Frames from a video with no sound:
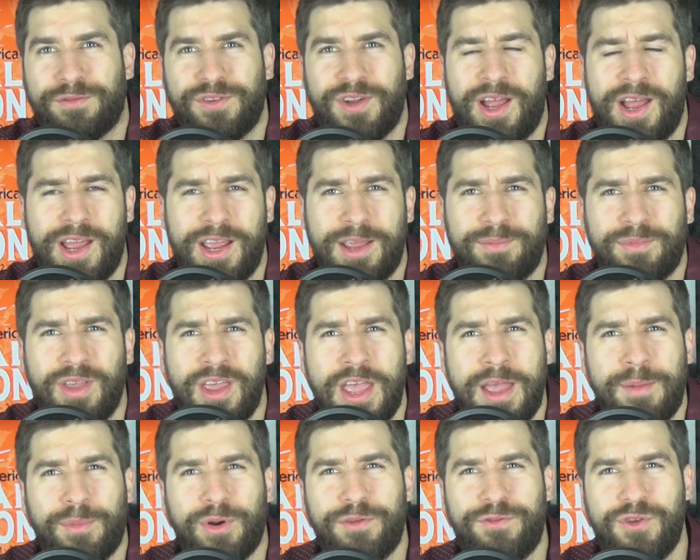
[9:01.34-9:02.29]
times.
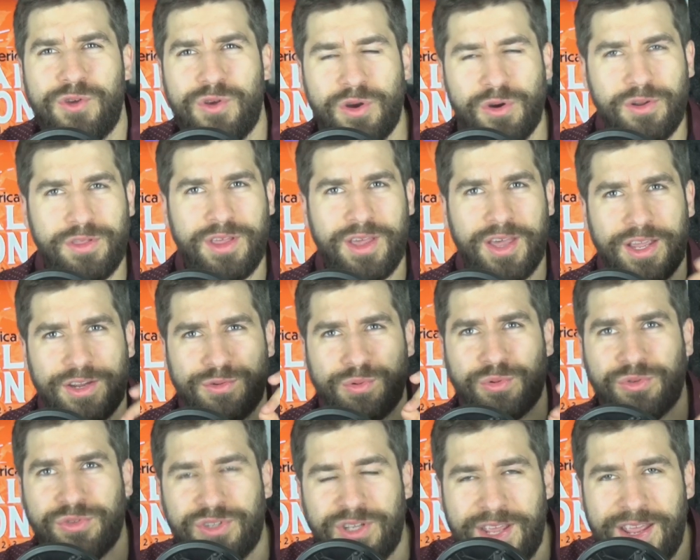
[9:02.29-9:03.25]
But if you go to the actual
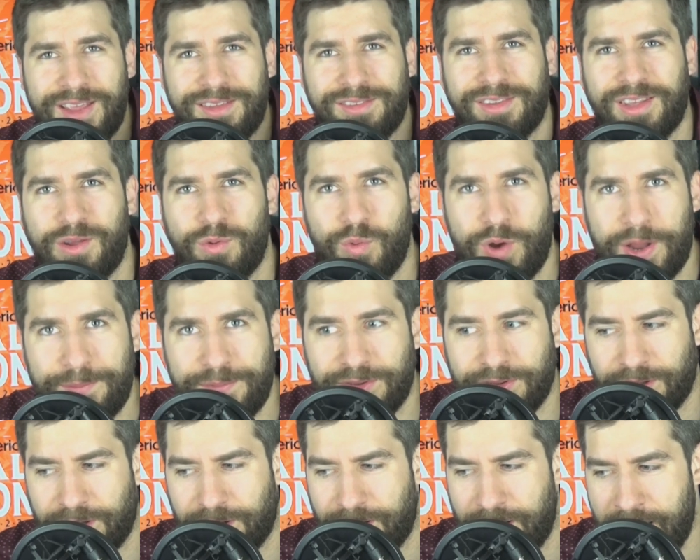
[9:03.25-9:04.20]
DSA
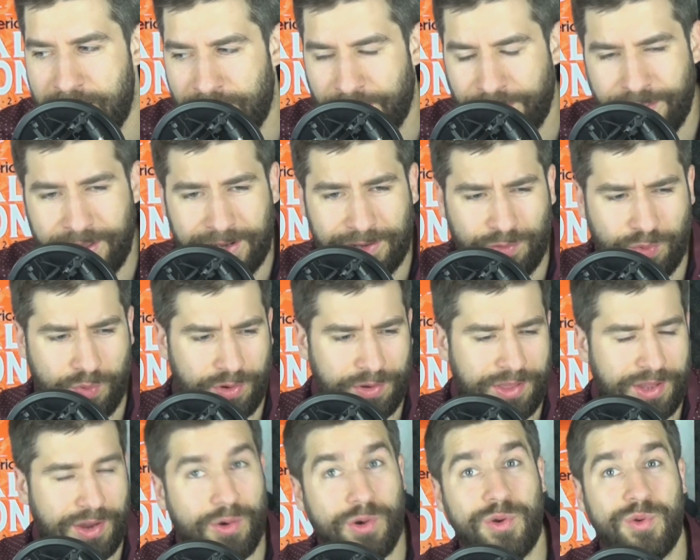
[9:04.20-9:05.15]
website, that's where they
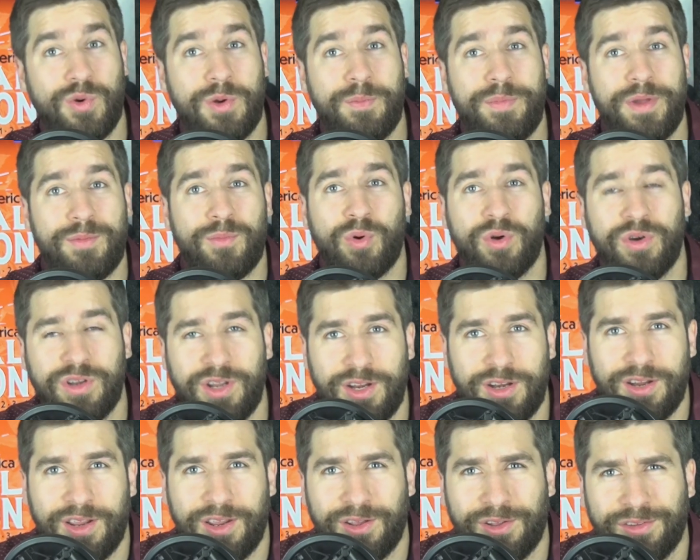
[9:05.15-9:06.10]
go into a bit more
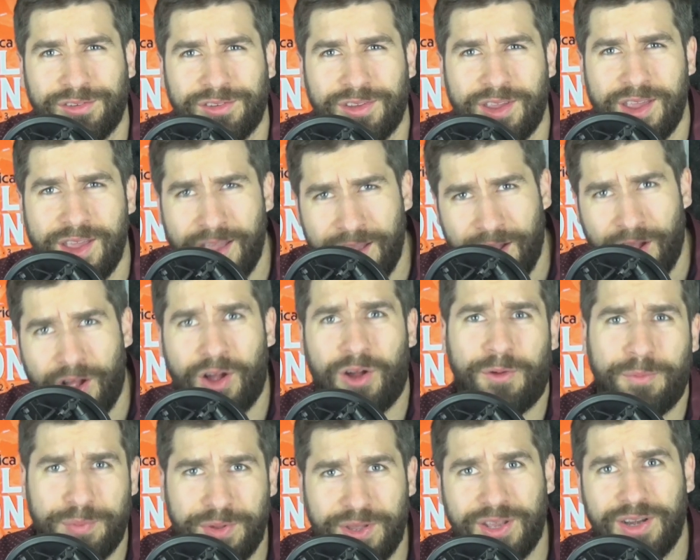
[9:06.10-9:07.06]
details,
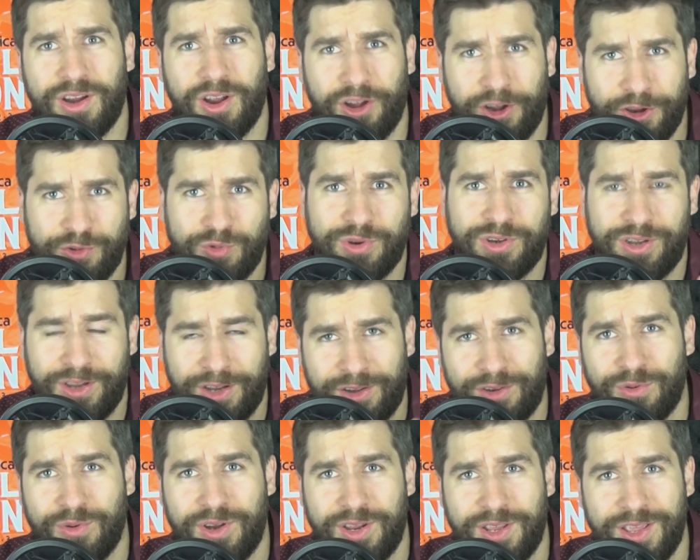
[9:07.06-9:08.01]
albeit
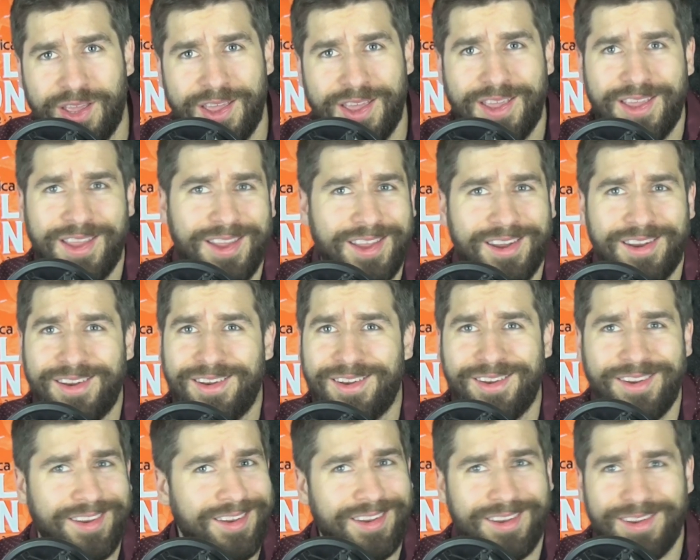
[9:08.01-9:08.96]
contradictory
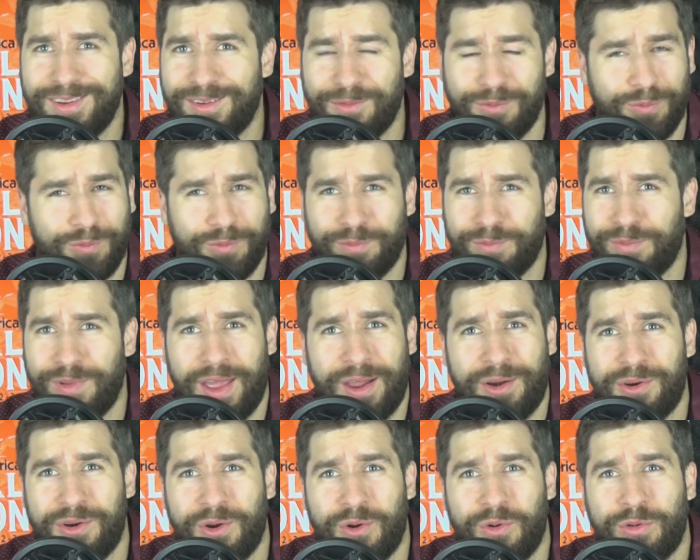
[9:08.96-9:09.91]
in, I don't
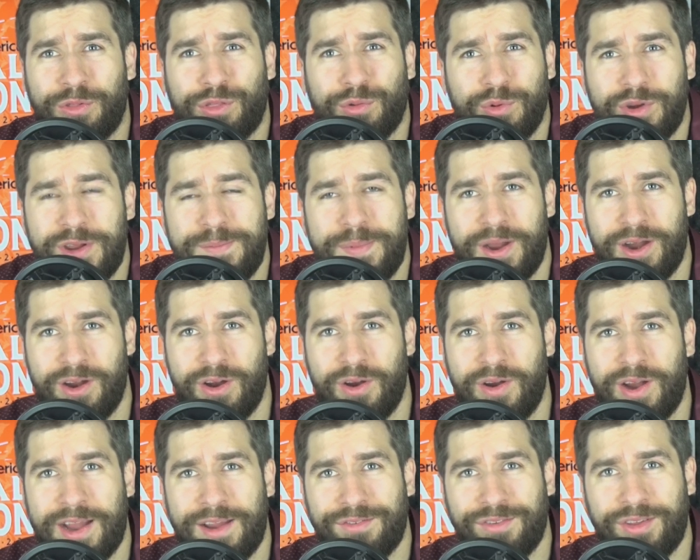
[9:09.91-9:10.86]
know, three
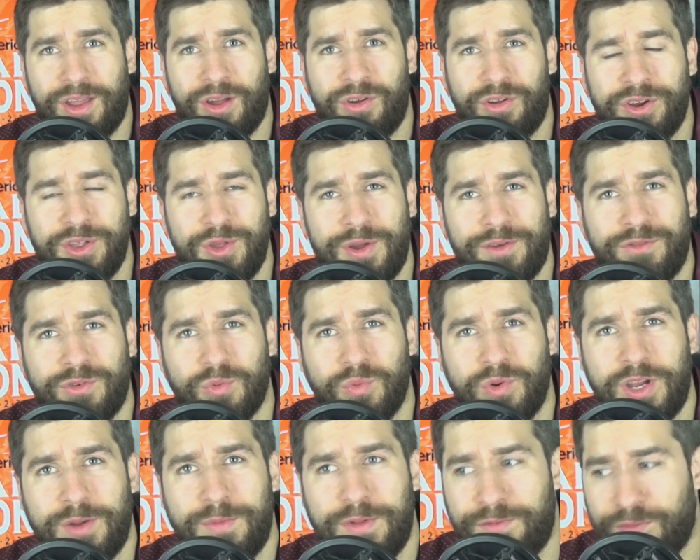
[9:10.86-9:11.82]
paragraphs, how long you have to
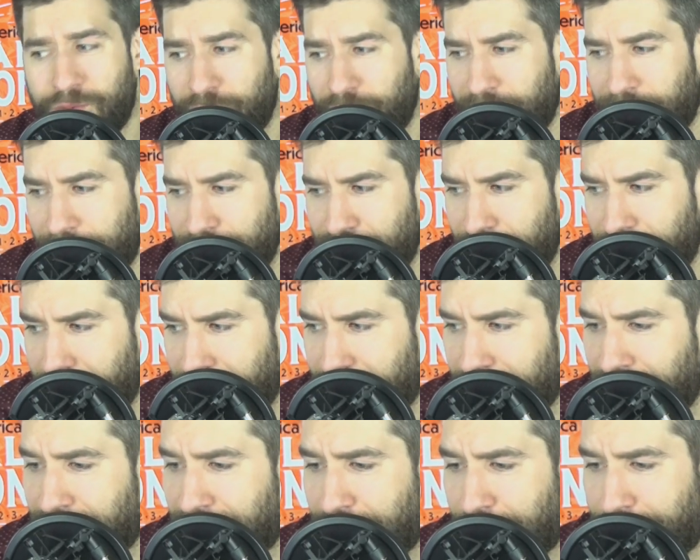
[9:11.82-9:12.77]
read before it contradicts
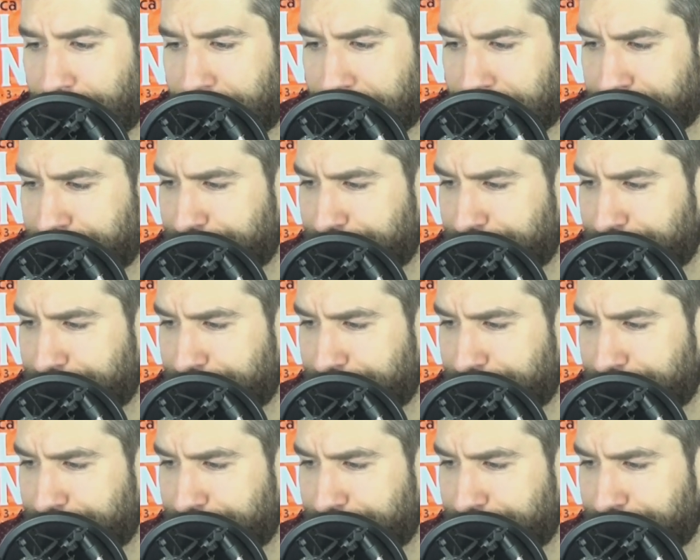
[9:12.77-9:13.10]
itself.